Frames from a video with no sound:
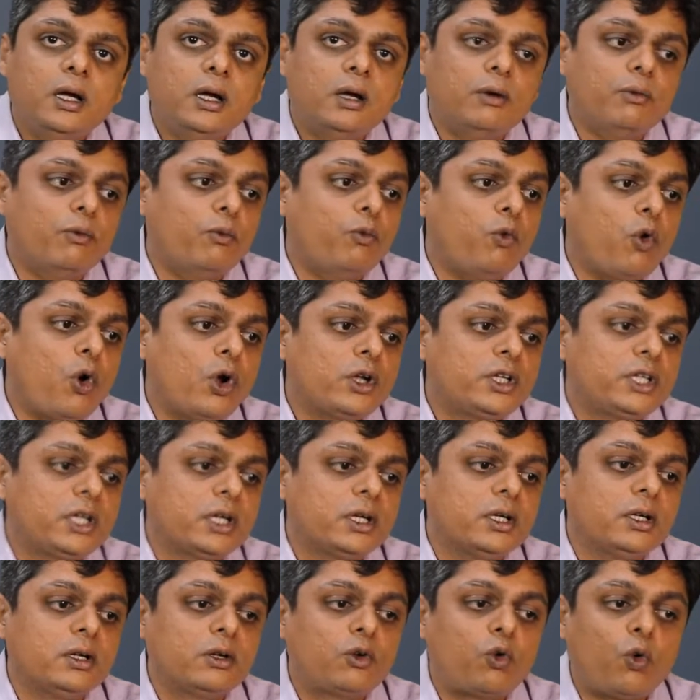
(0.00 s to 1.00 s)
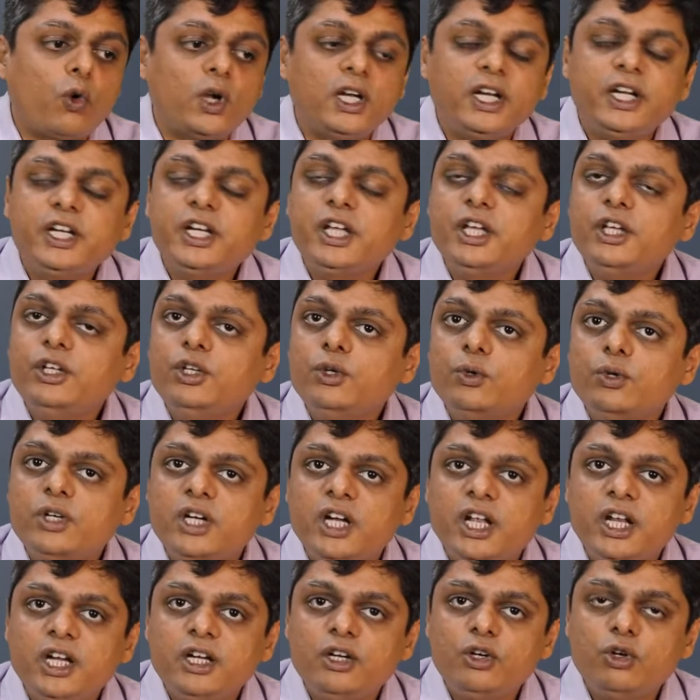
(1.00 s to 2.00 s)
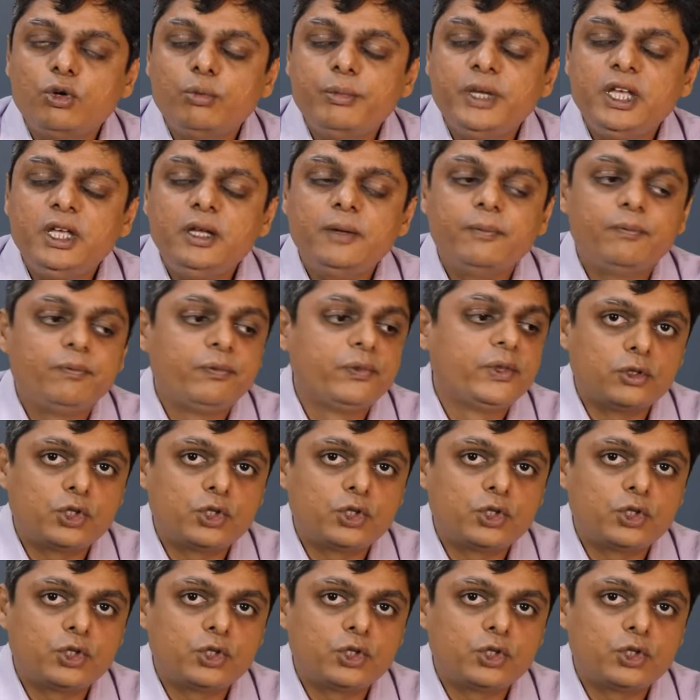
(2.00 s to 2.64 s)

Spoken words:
what quality you need to be.